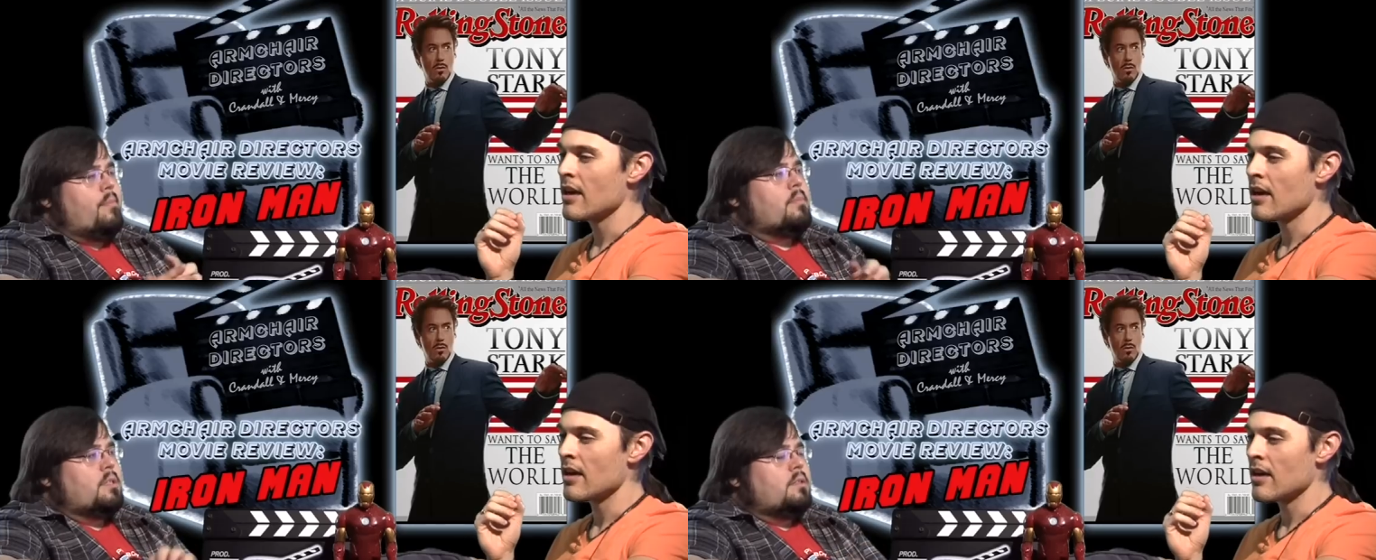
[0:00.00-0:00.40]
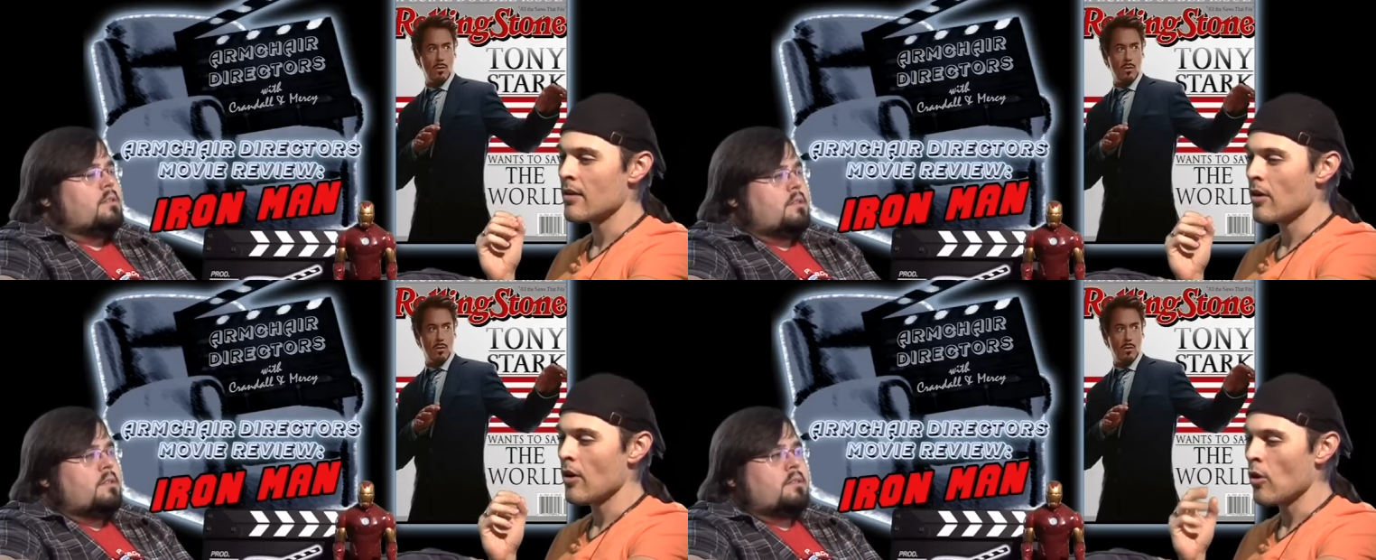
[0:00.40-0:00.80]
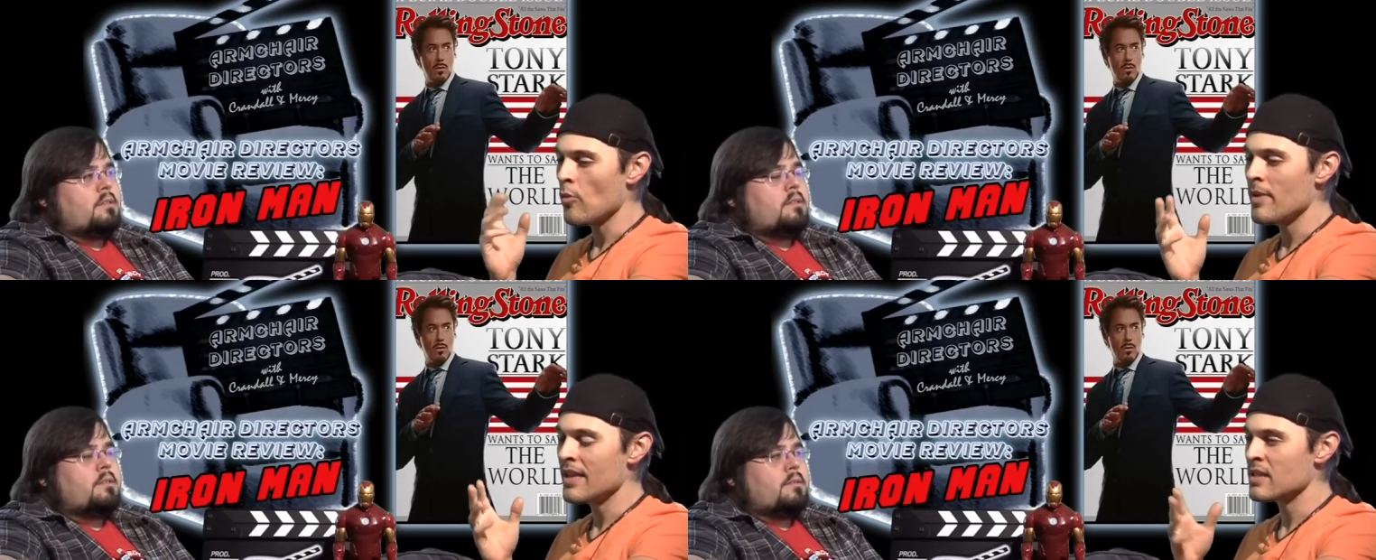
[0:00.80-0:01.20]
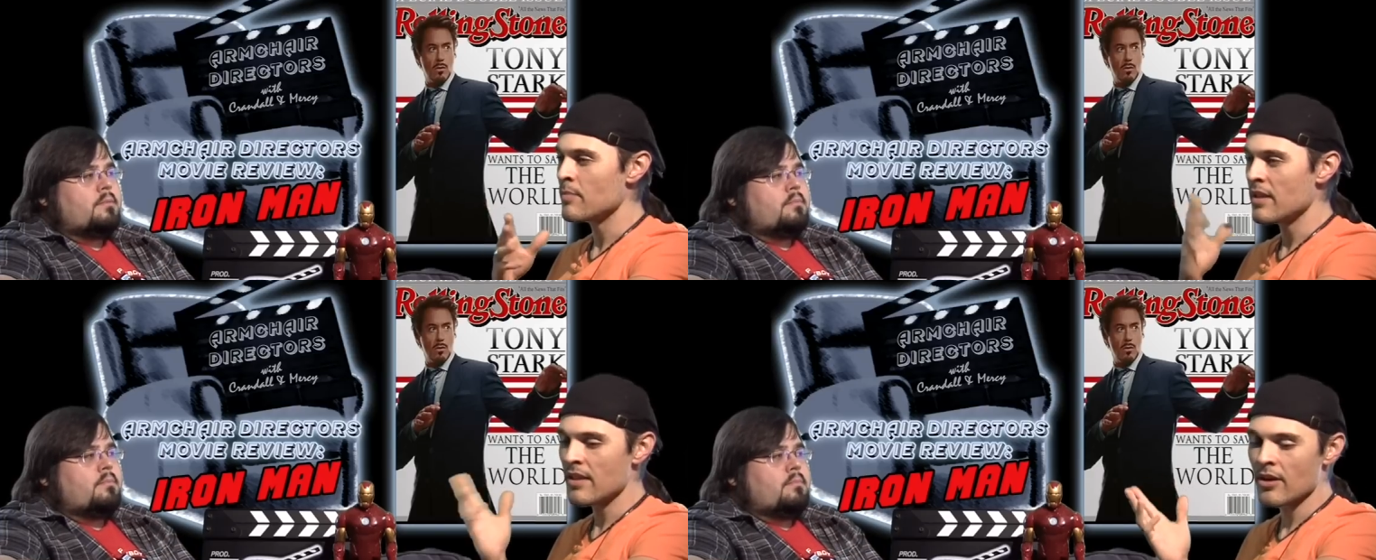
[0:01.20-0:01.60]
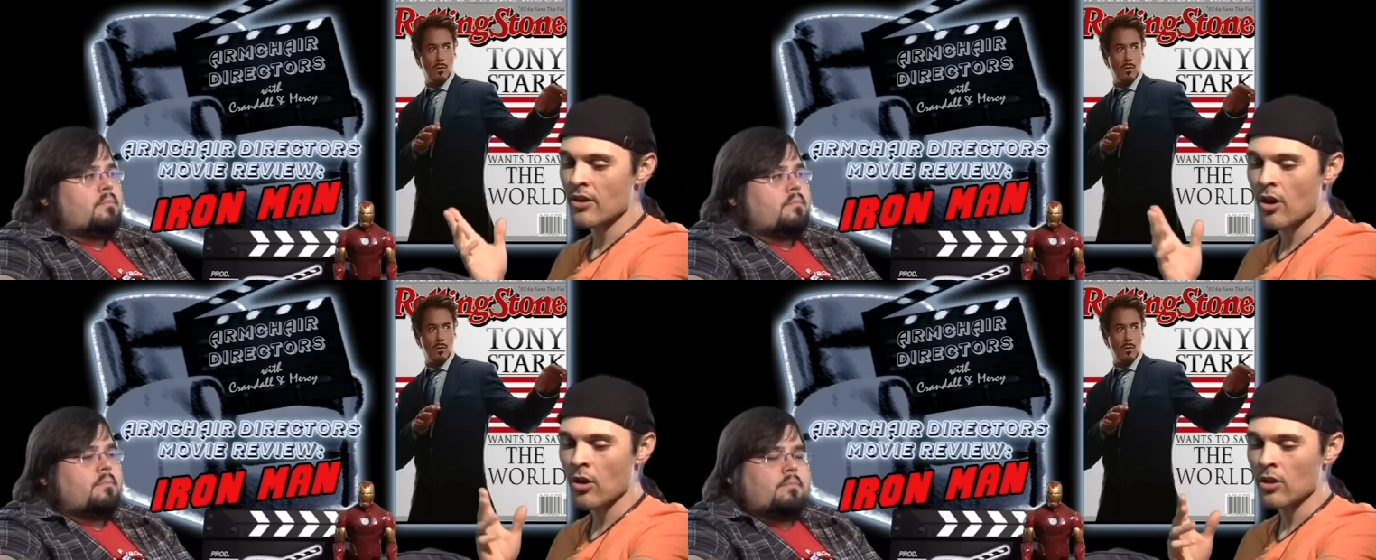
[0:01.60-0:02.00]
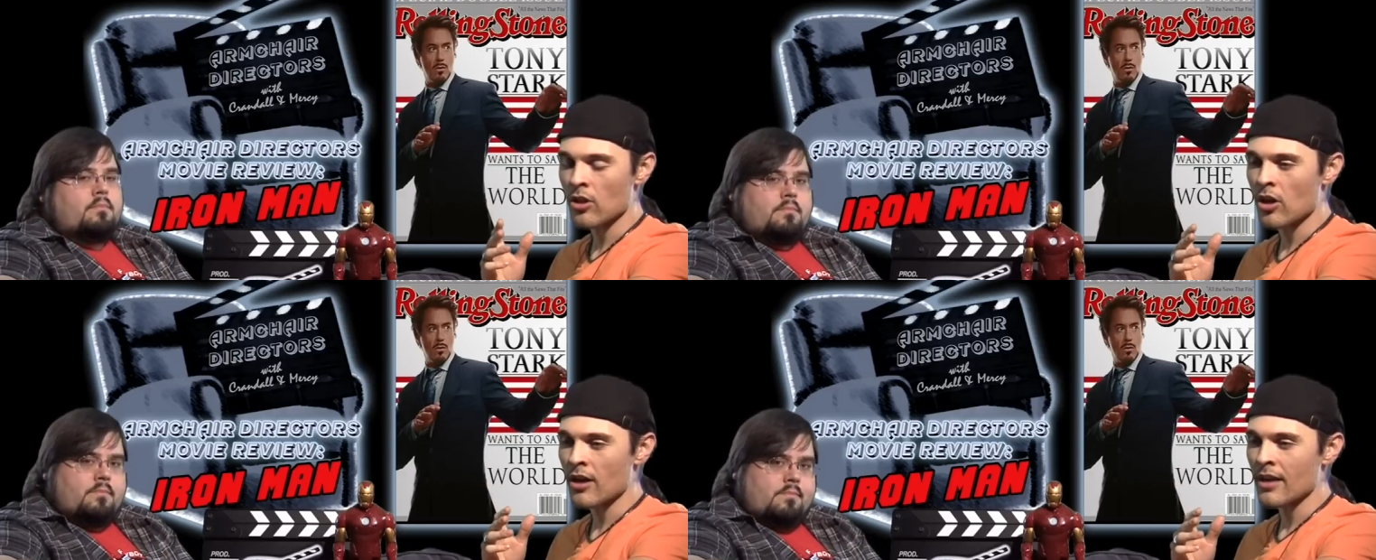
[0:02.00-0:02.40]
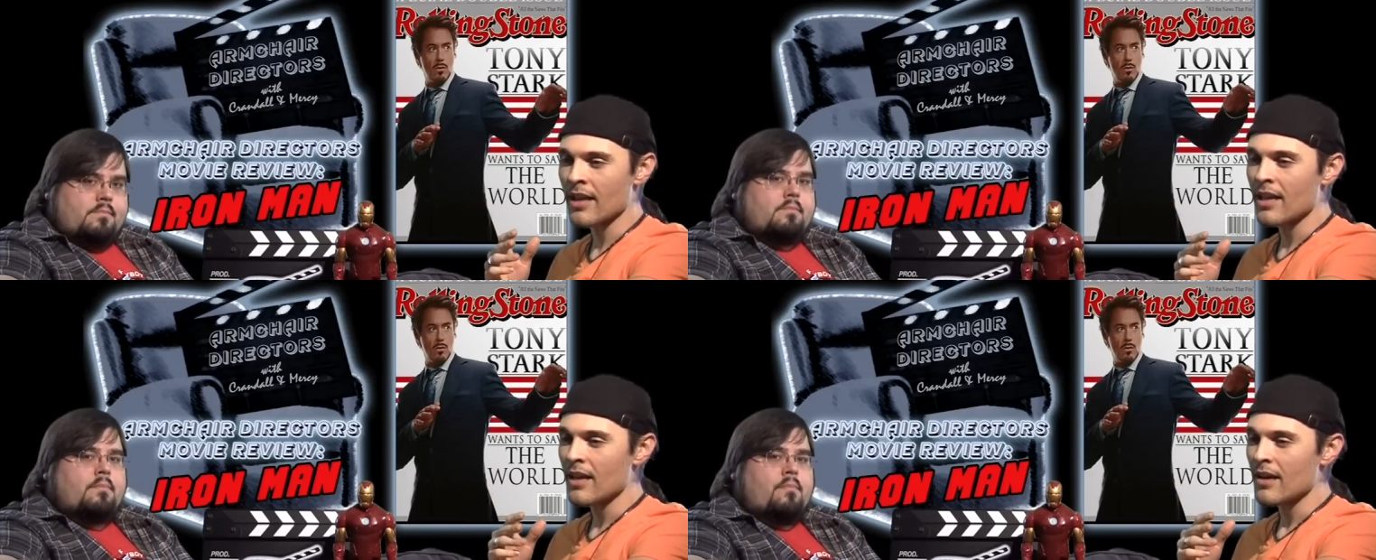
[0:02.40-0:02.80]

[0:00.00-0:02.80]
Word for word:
Speaker 1: Uh, Obi has been there all along.